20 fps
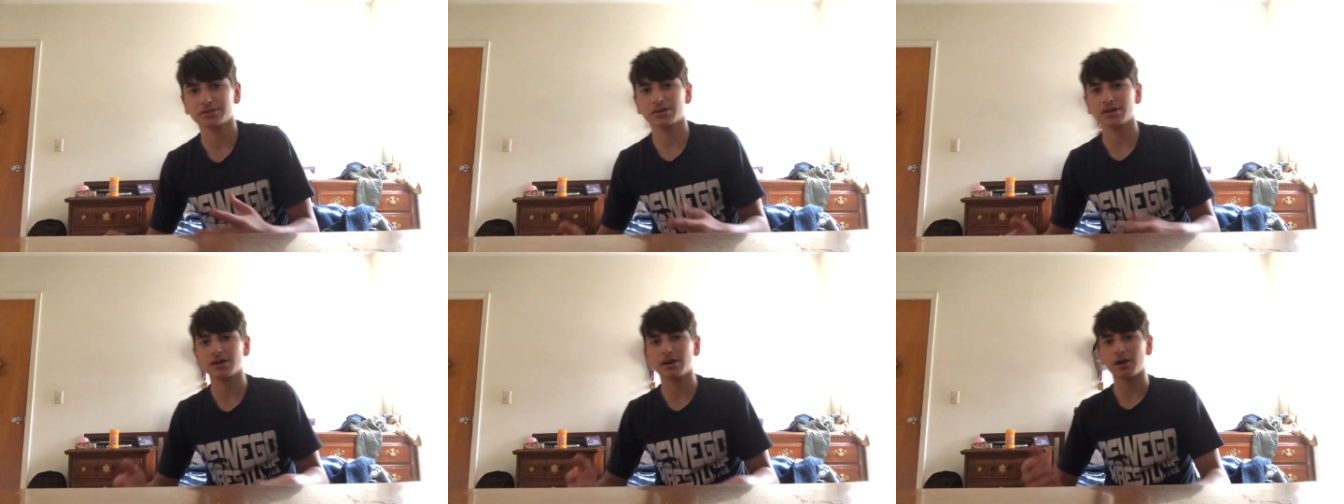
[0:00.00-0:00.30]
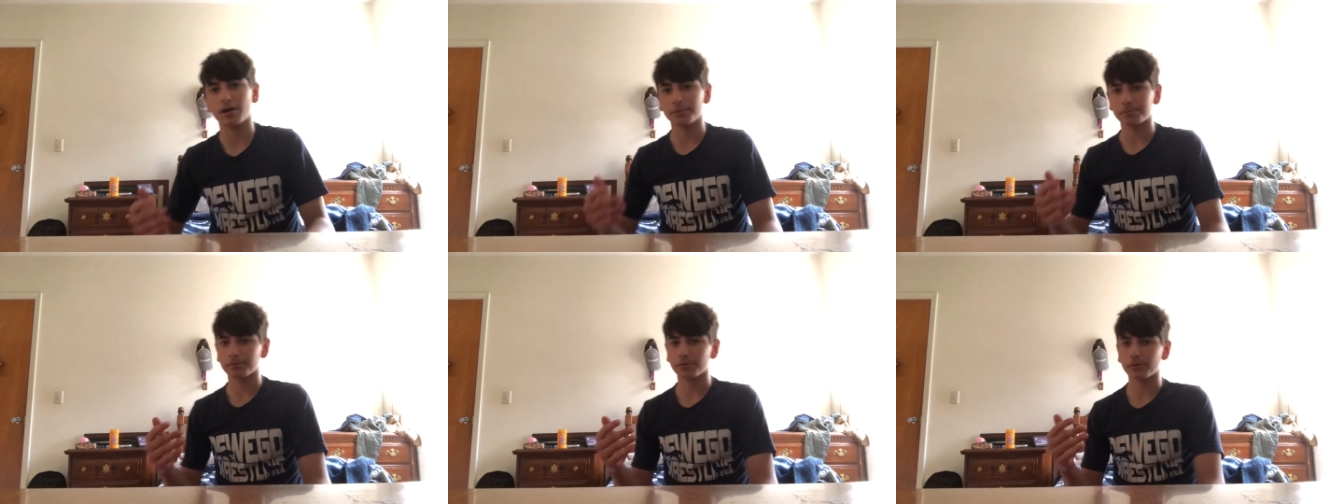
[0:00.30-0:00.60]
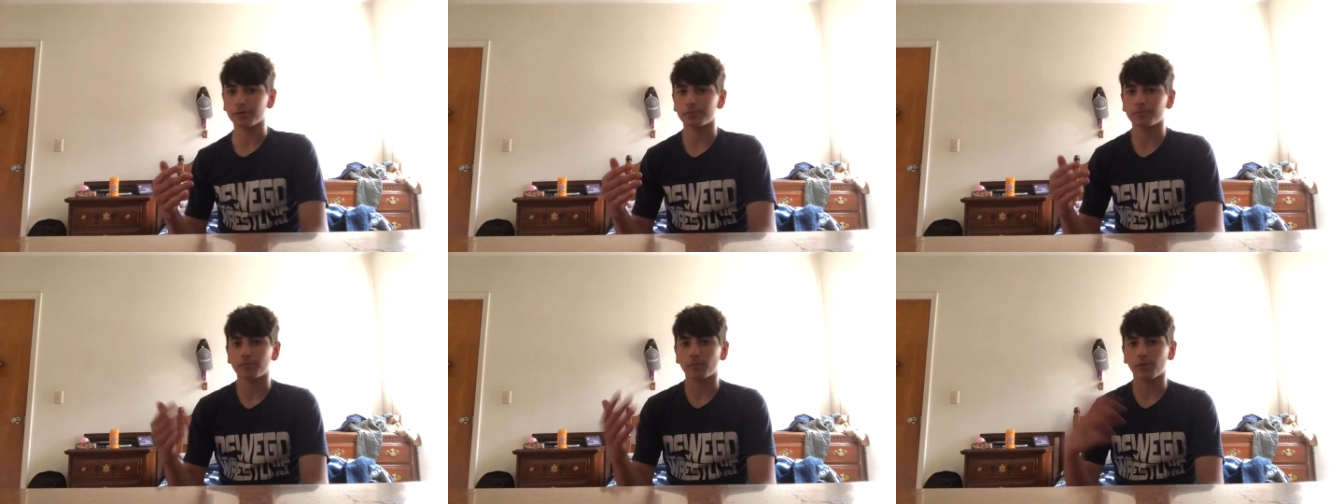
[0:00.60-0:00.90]

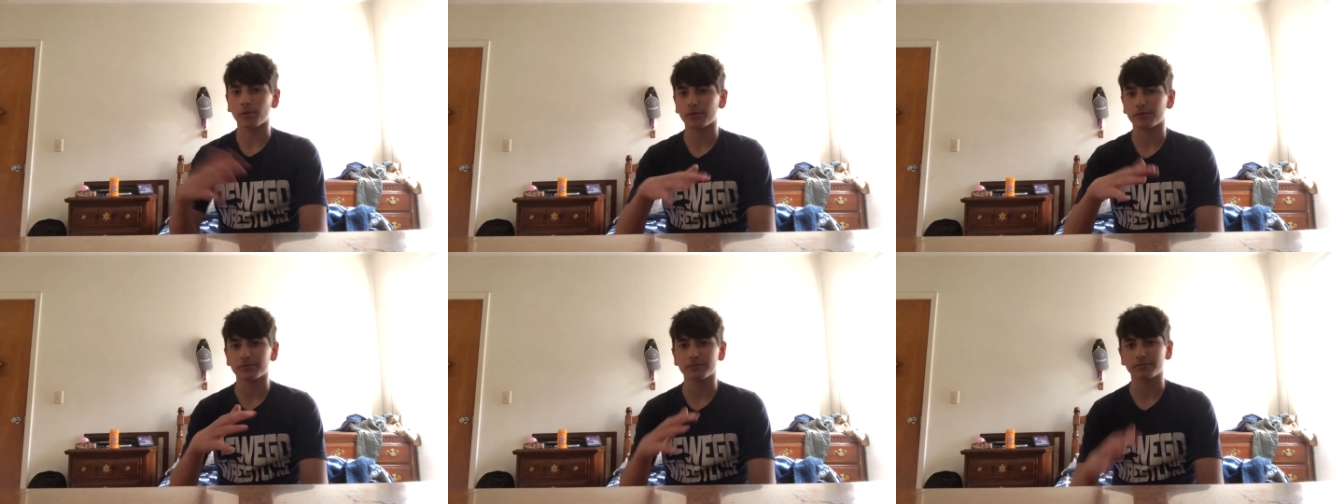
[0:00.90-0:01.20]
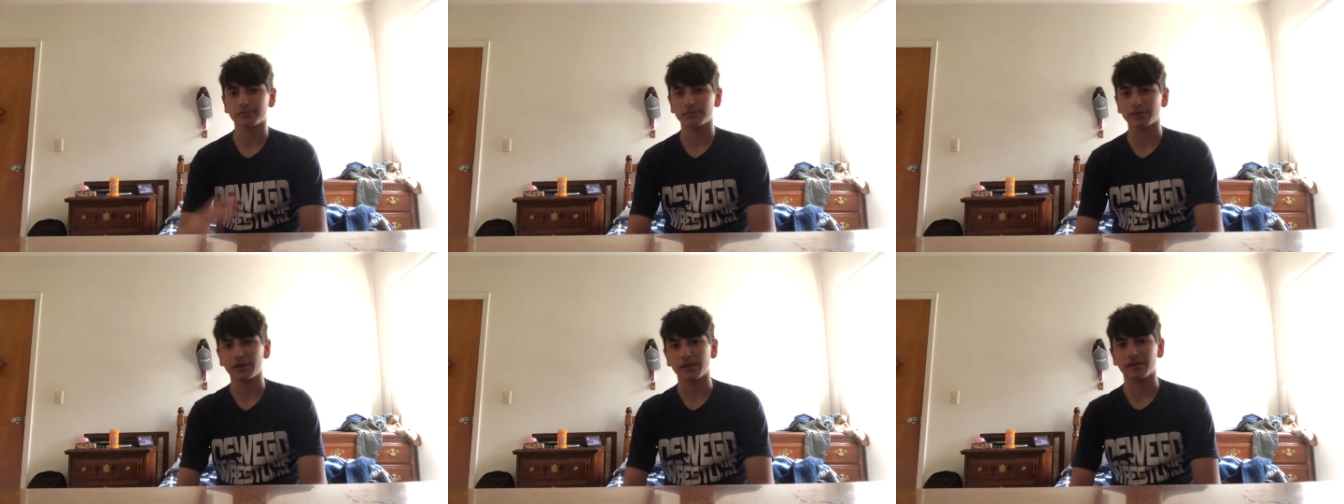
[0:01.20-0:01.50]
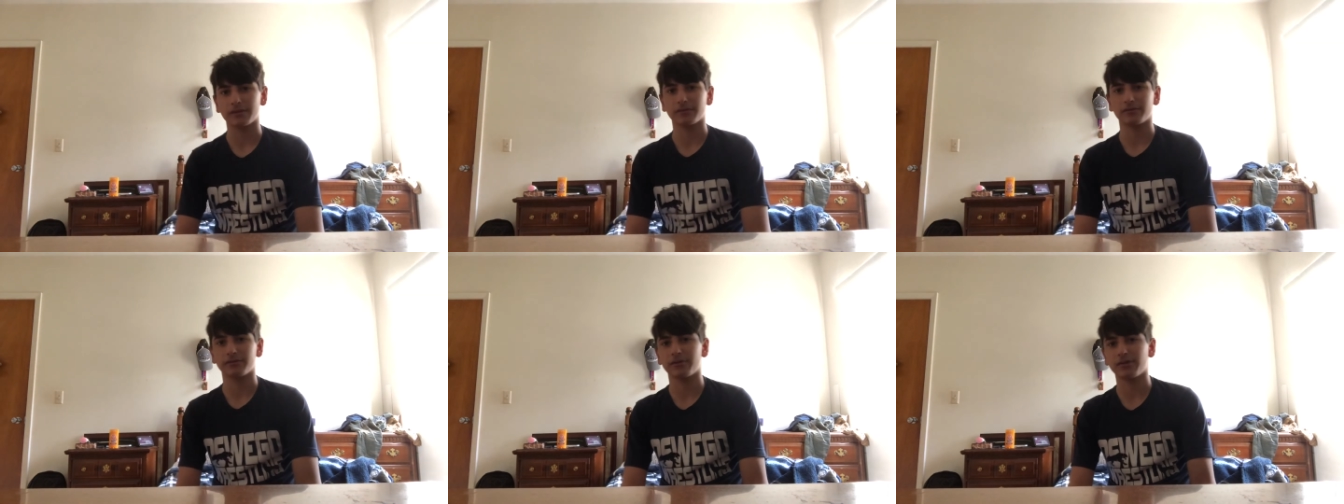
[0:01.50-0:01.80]
upload more,
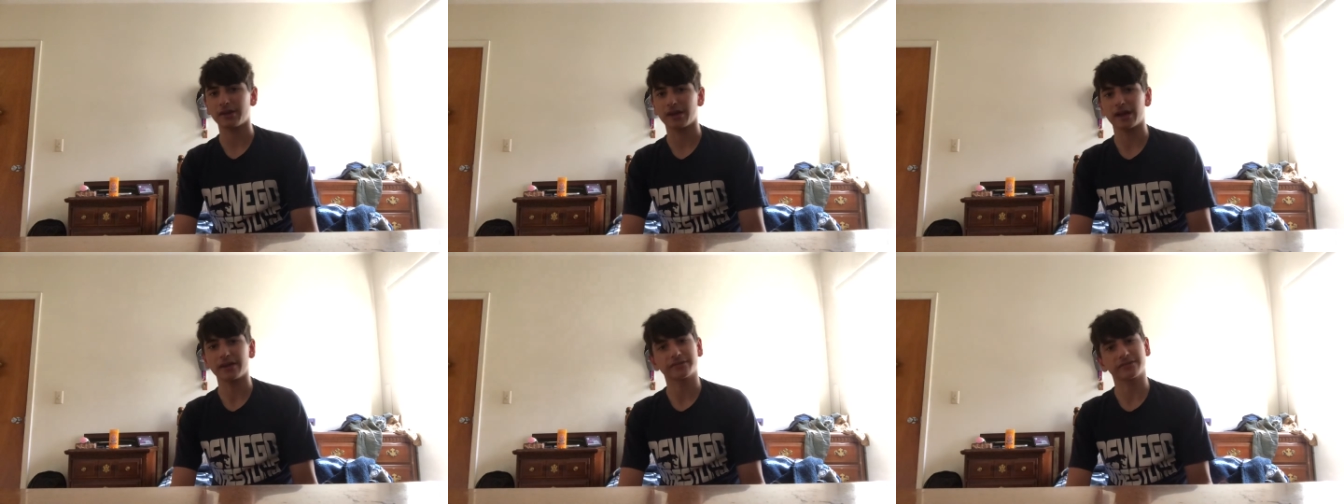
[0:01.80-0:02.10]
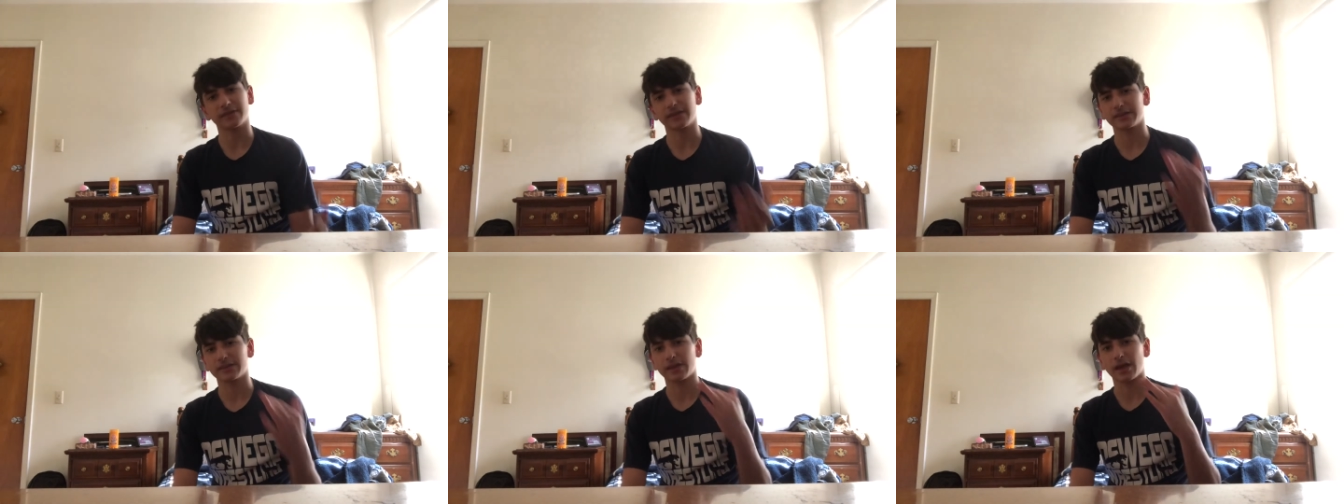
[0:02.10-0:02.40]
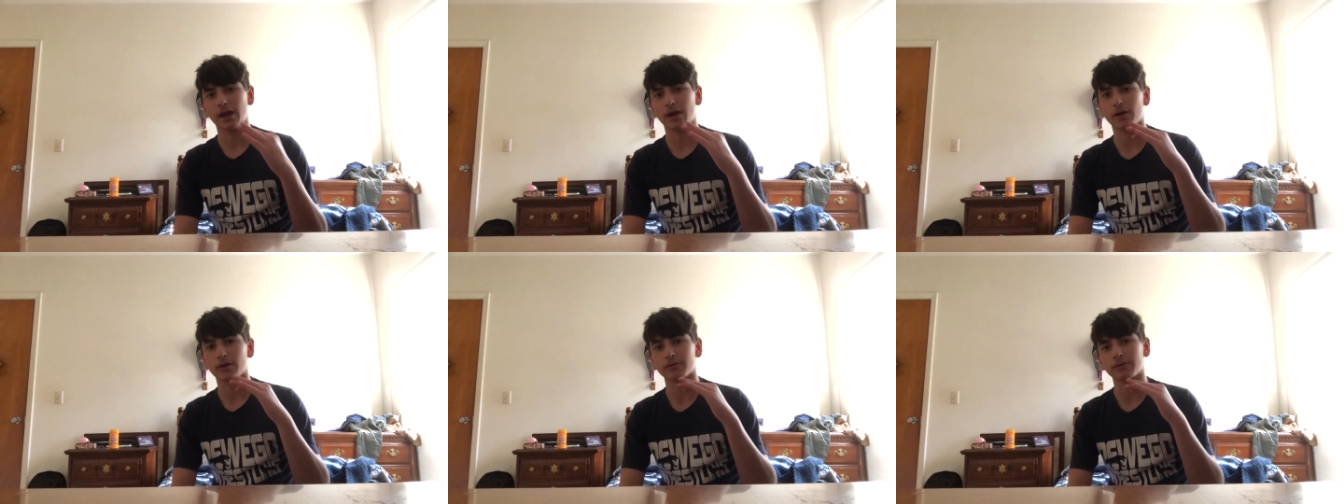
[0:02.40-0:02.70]
and you guys like
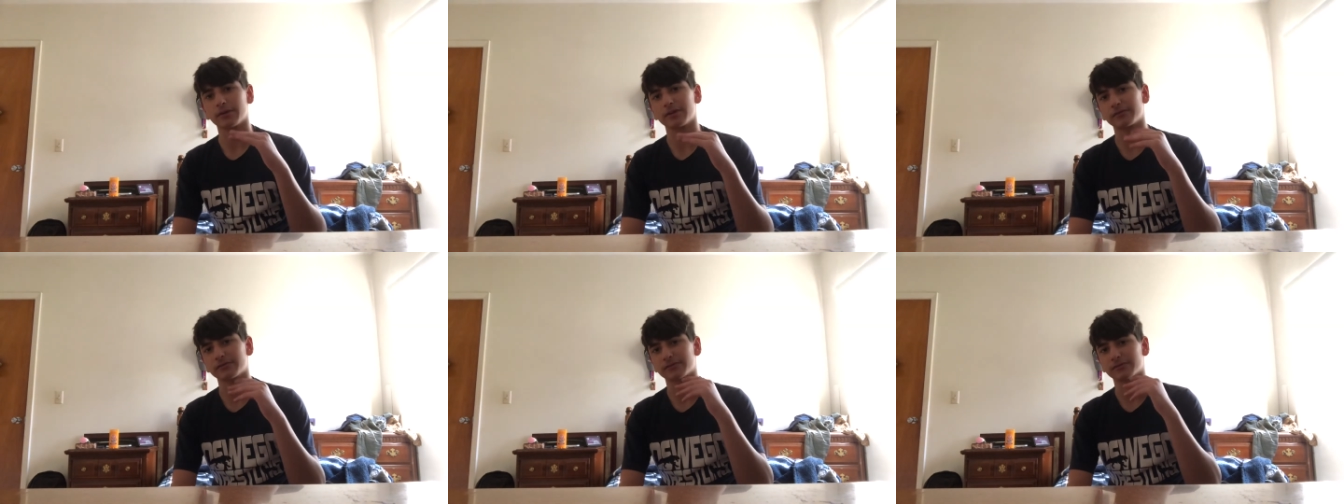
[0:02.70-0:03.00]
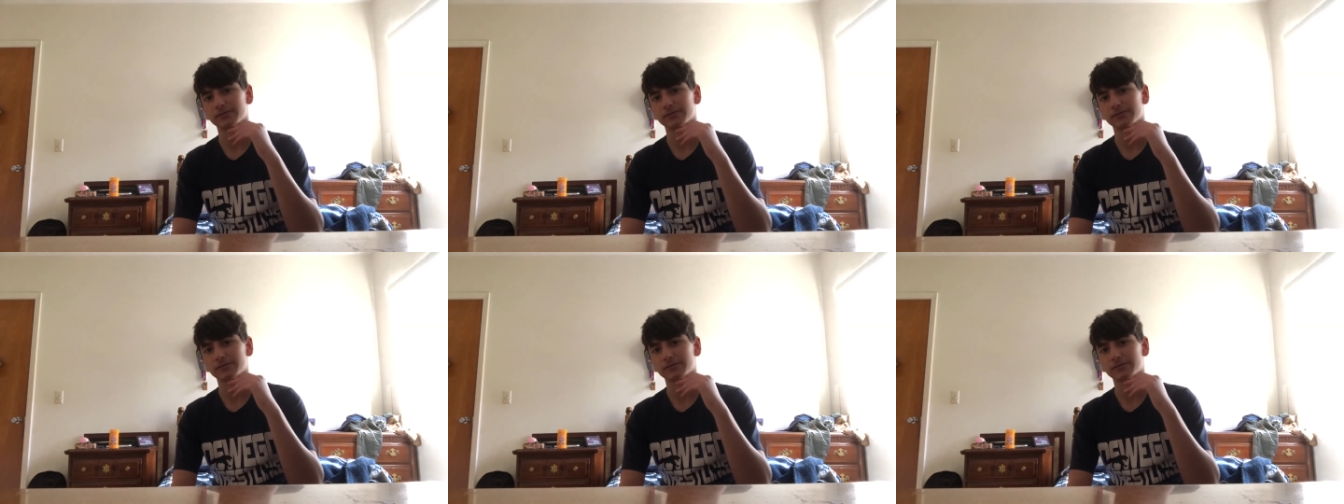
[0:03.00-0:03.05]
how it's